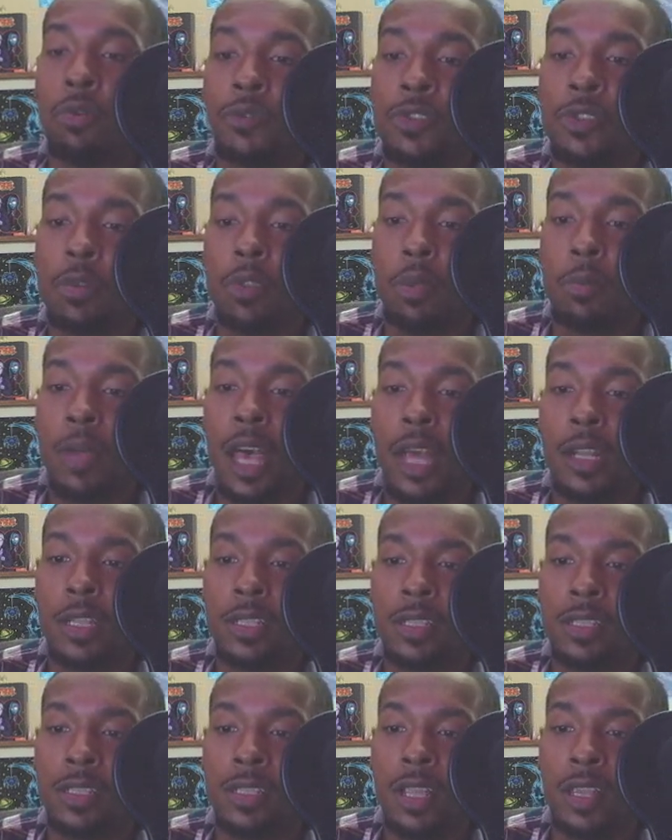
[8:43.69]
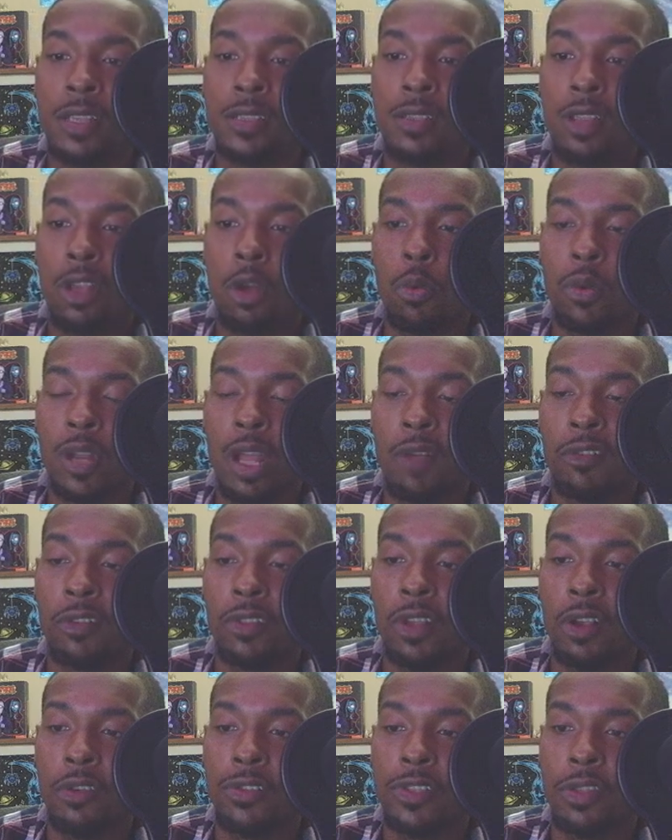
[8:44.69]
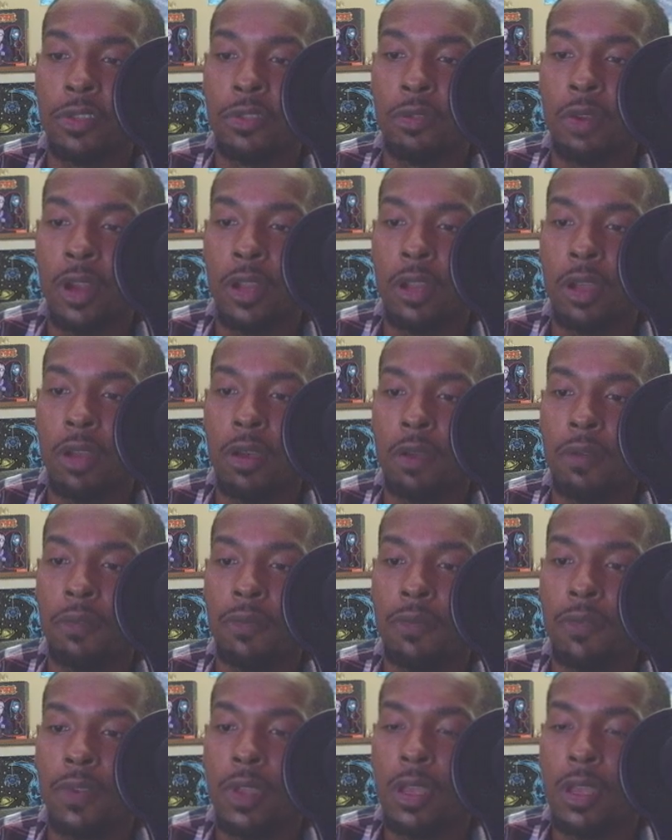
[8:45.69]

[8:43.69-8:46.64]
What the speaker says: so the body just stays there whenever there is a threat of